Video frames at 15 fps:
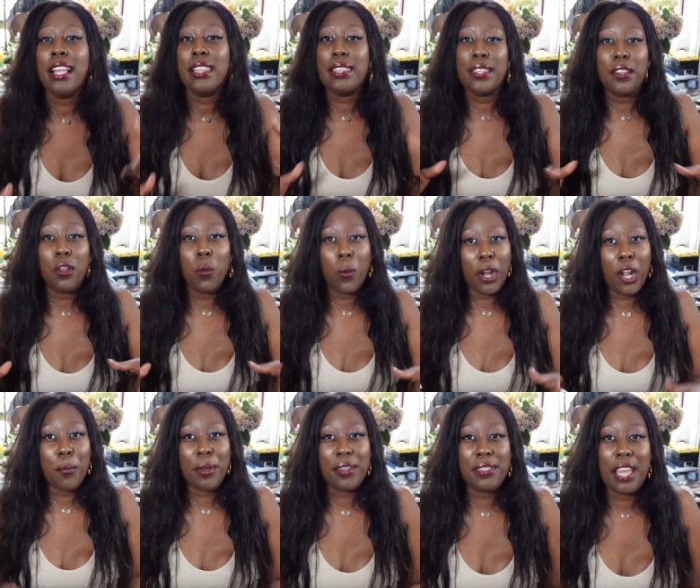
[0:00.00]
little
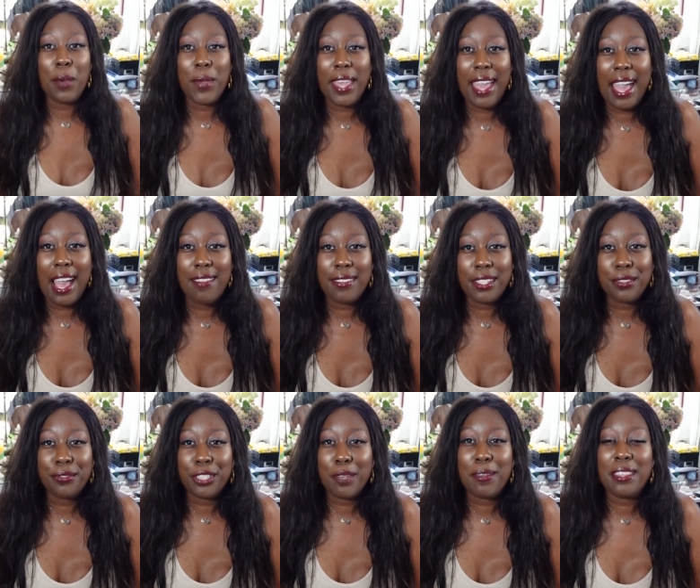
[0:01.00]
workbook that we have, little
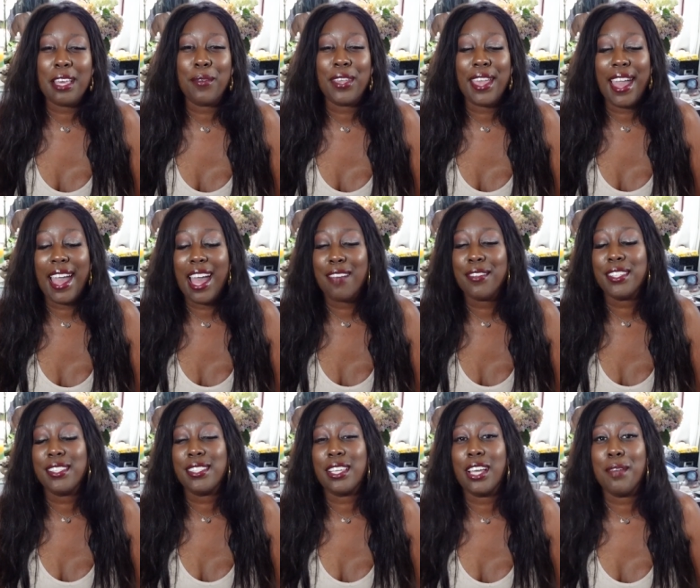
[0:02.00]
freebie that we have.
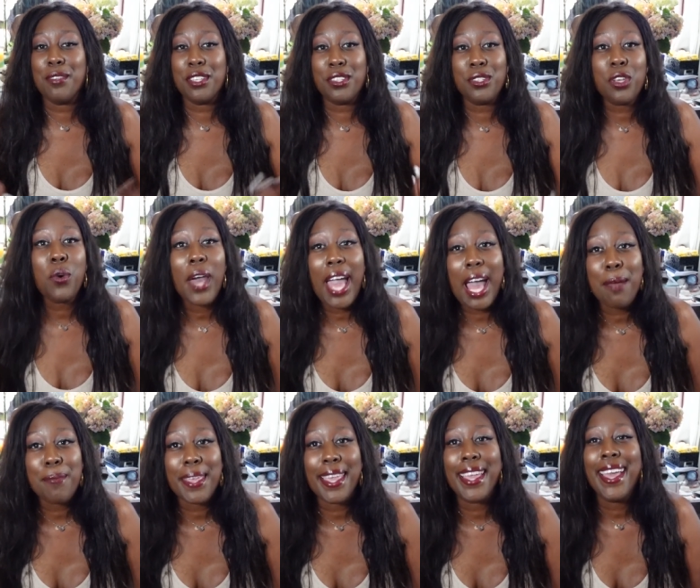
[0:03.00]
And so I'm just so
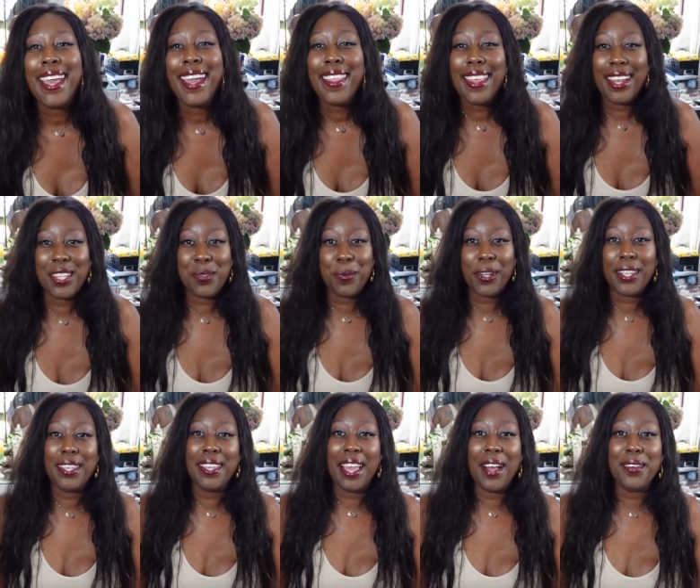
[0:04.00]
happy that it's
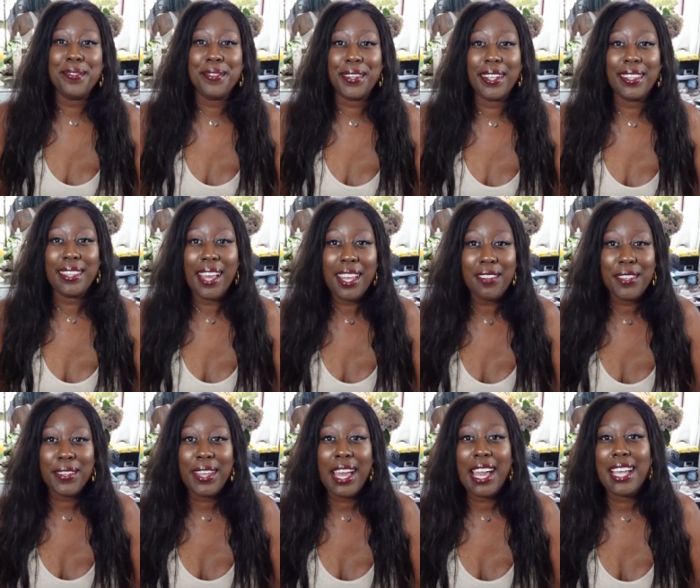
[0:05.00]
working out for a lot of
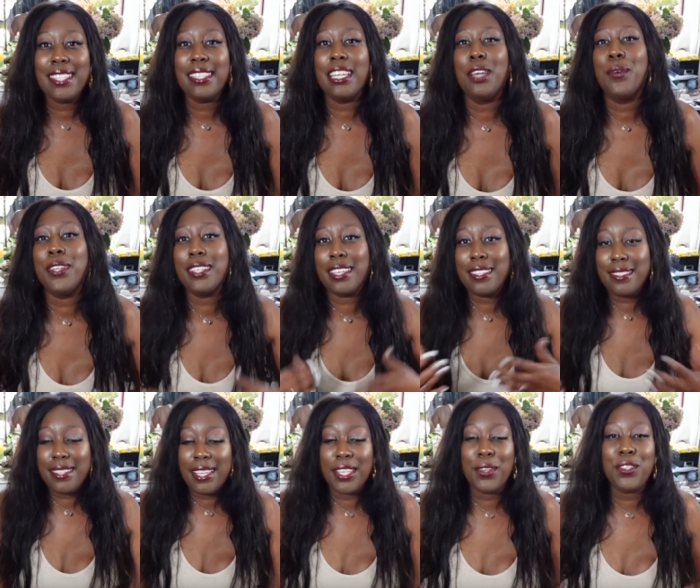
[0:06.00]
you guys, and I want to
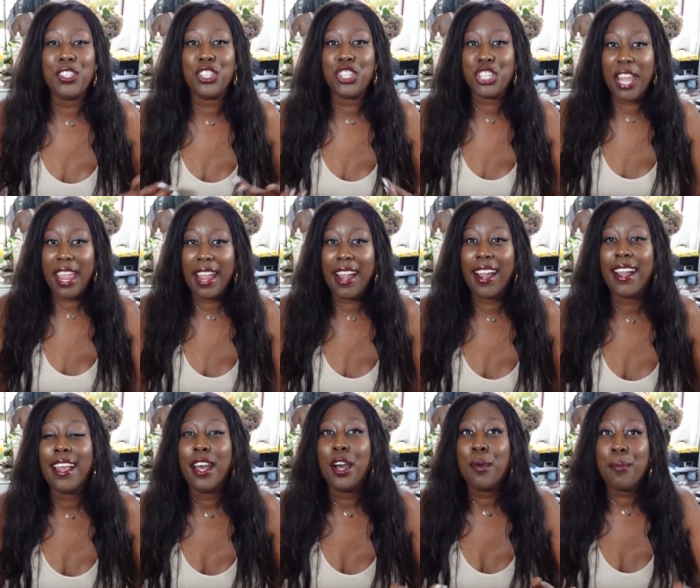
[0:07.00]
continue to share
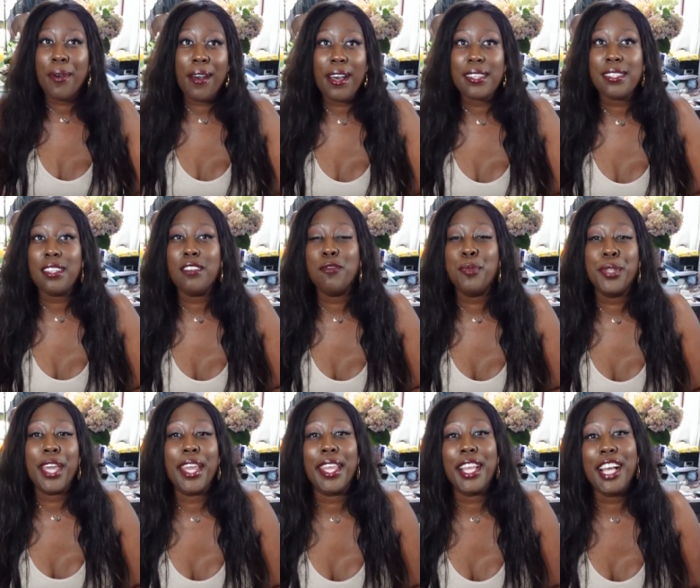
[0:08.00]
positive
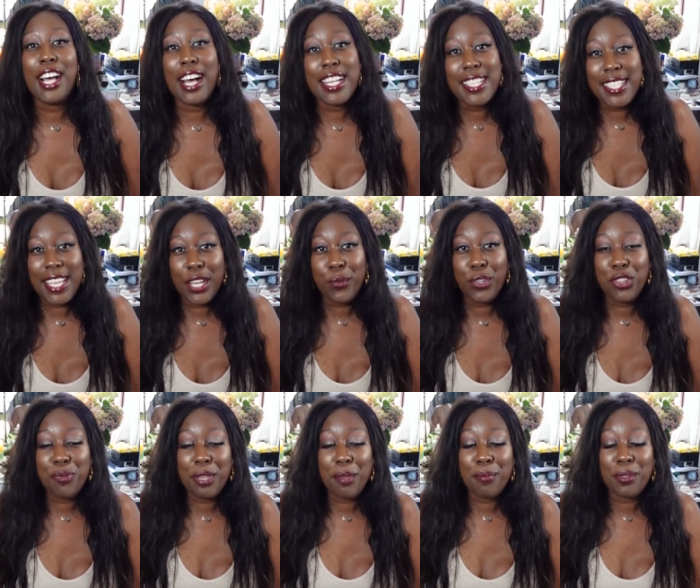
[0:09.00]
planning content
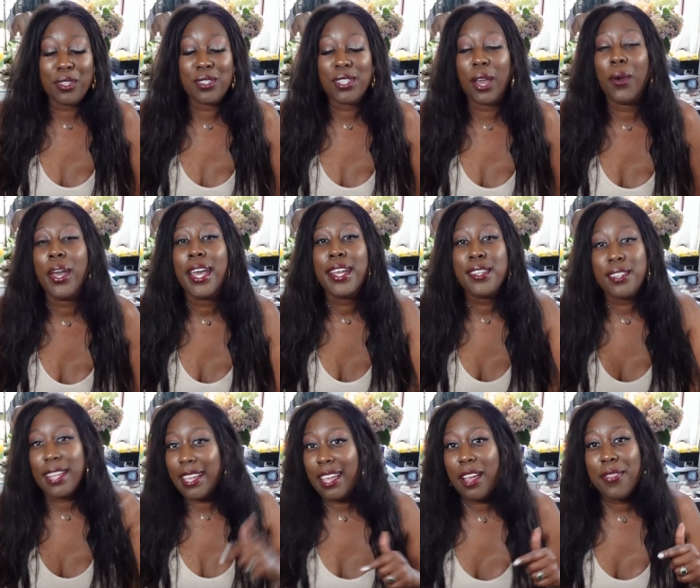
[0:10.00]
with people. So
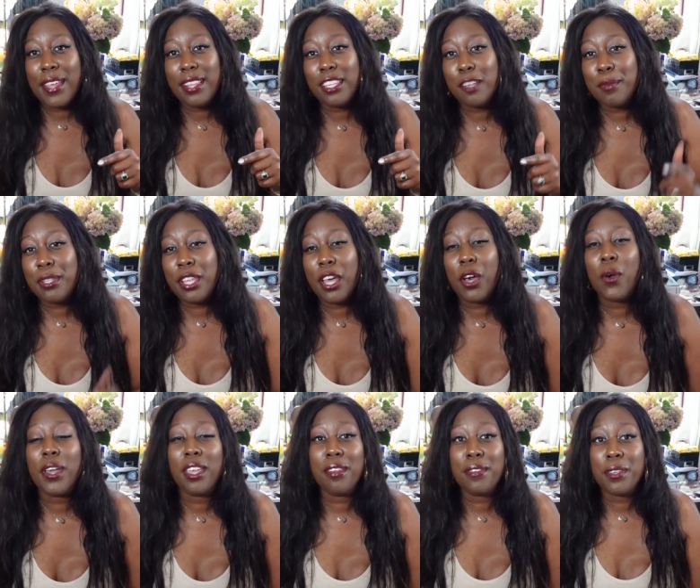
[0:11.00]
check out that link
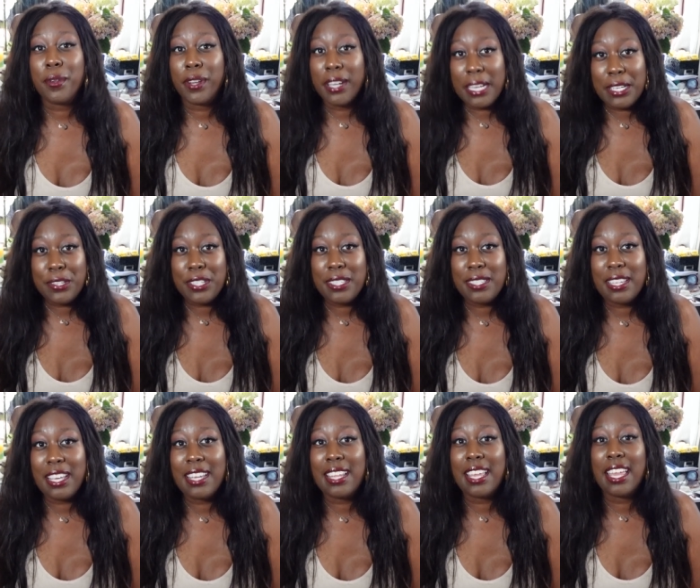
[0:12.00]
below if you are
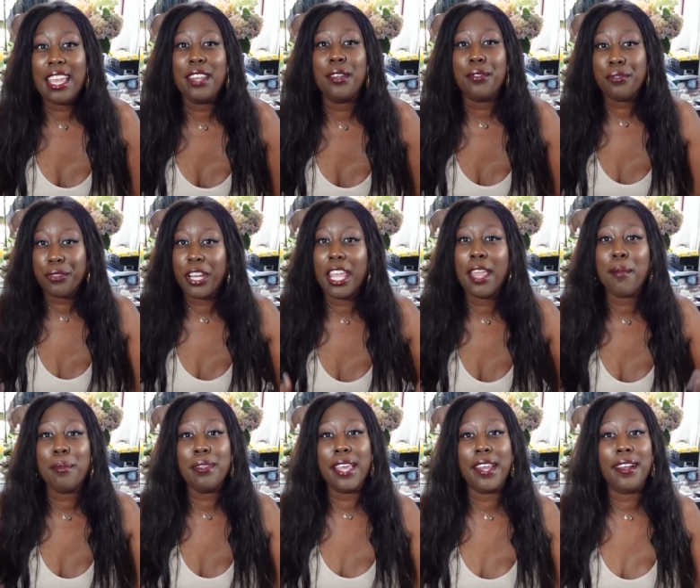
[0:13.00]
interested in free
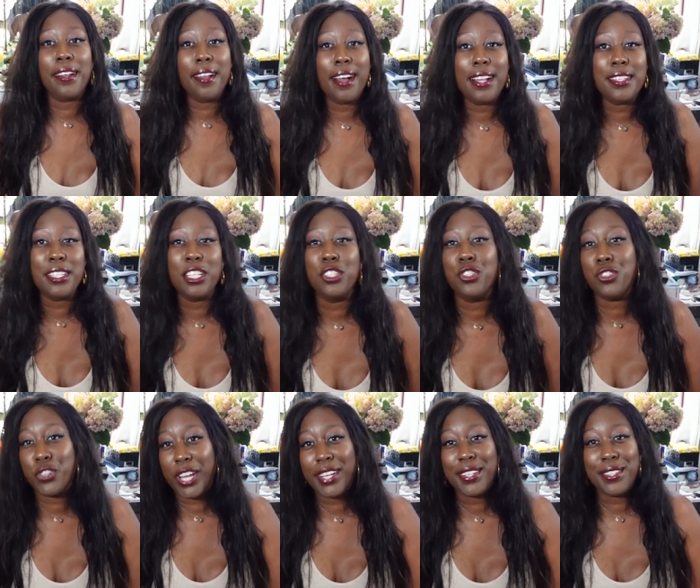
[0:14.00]
planner content
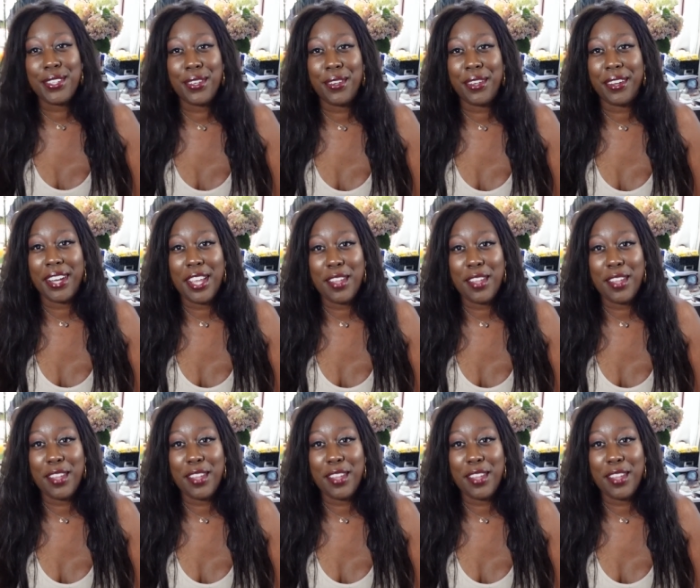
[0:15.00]
straight to your